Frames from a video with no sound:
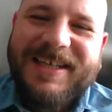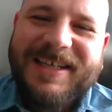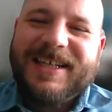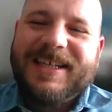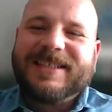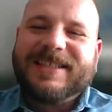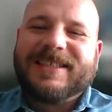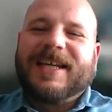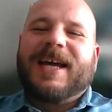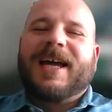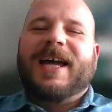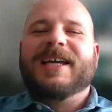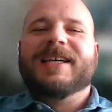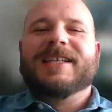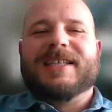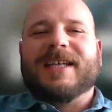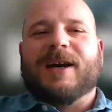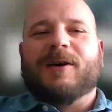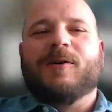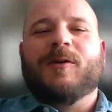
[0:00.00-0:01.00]
It's
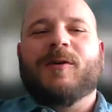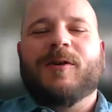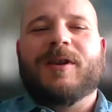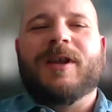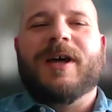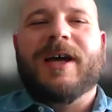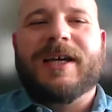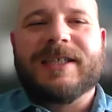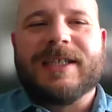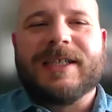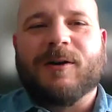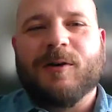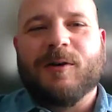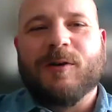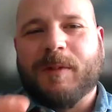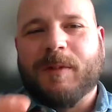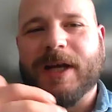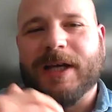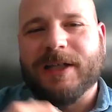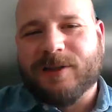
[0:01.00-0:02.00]
a good
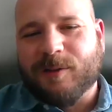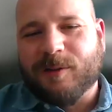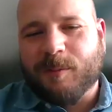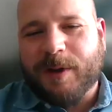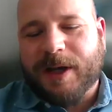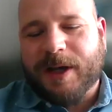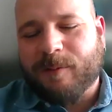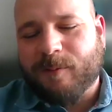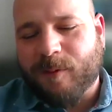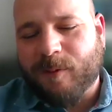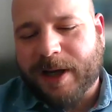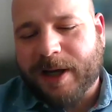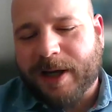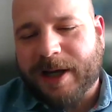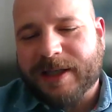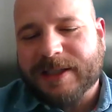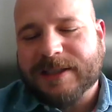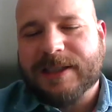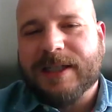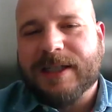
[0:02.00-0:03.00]
place to be.
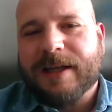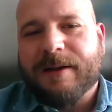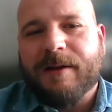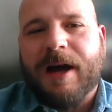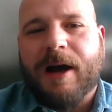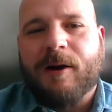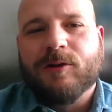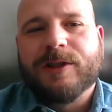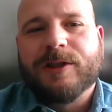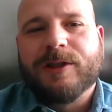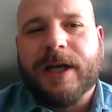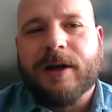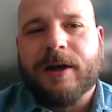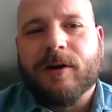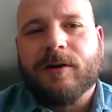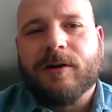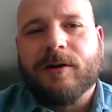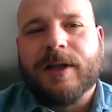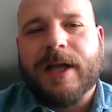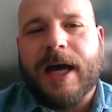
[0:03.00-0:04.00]
It's our
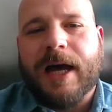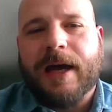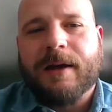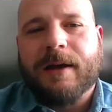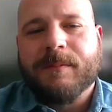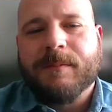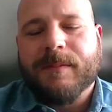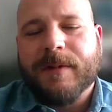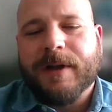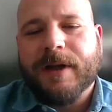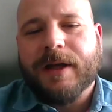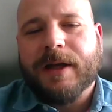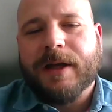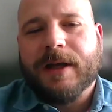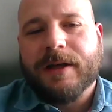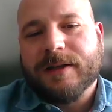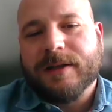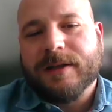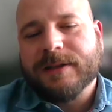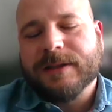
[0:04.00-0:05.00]
second time
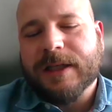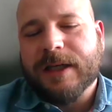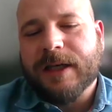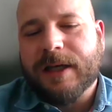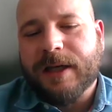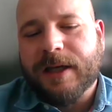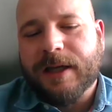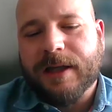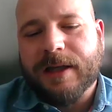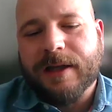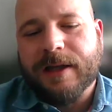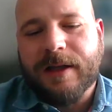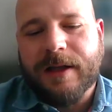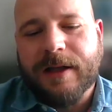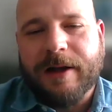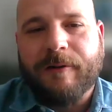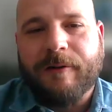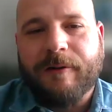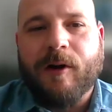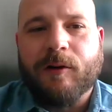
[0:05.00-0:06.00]
is in
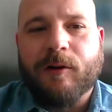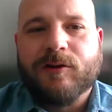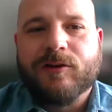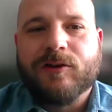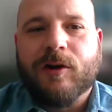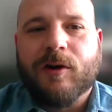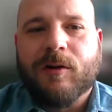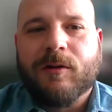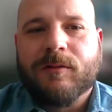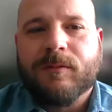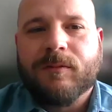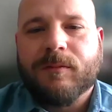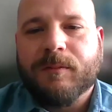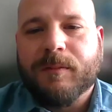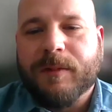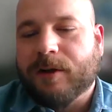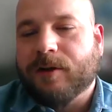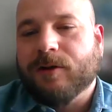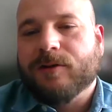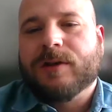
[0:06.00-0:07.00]
the roadshow,
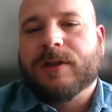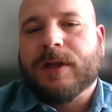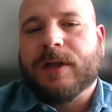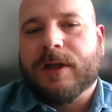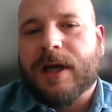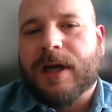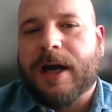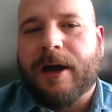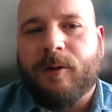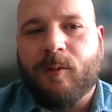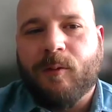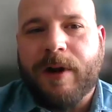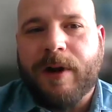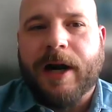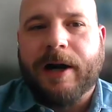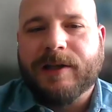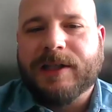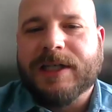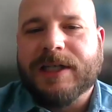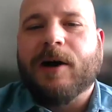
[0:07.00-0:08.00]
because we
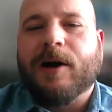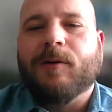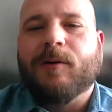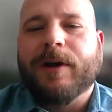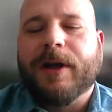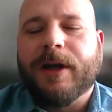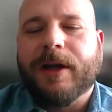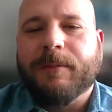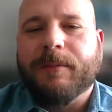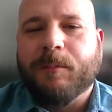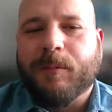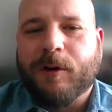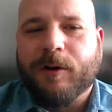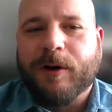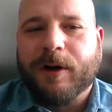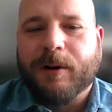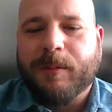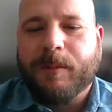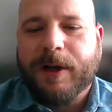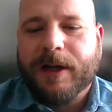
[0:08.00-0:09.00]
are young in
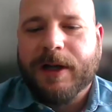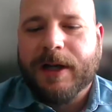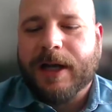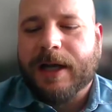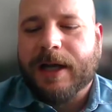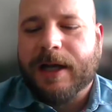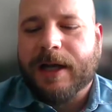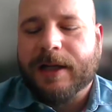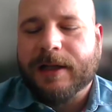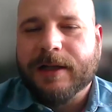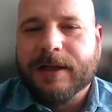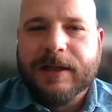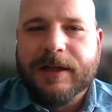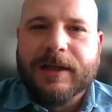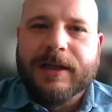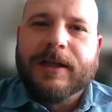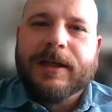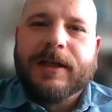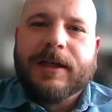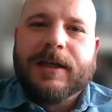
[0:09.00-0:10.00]
BrokerBin.
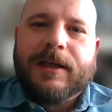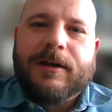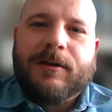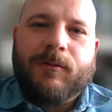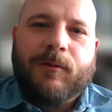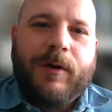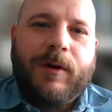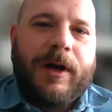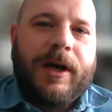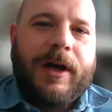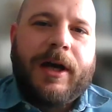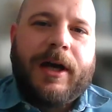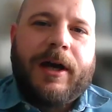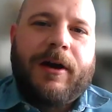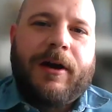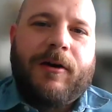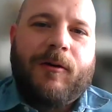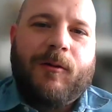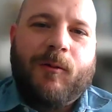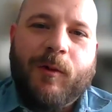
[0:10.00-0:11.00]

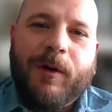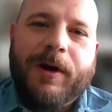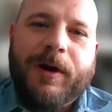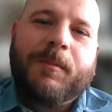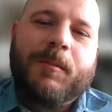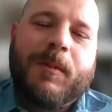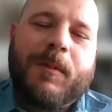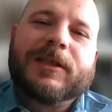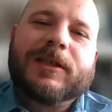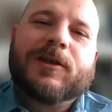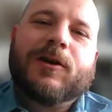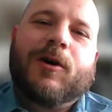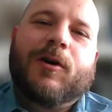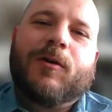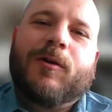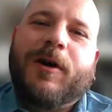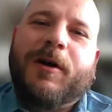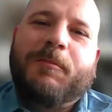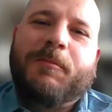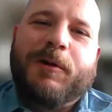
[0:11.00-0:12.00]
We must
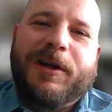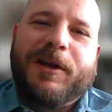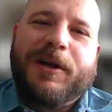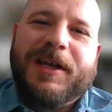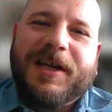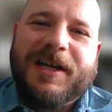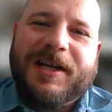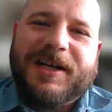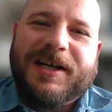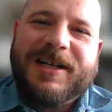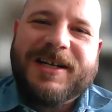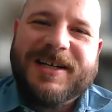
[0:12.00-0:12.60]
go every year.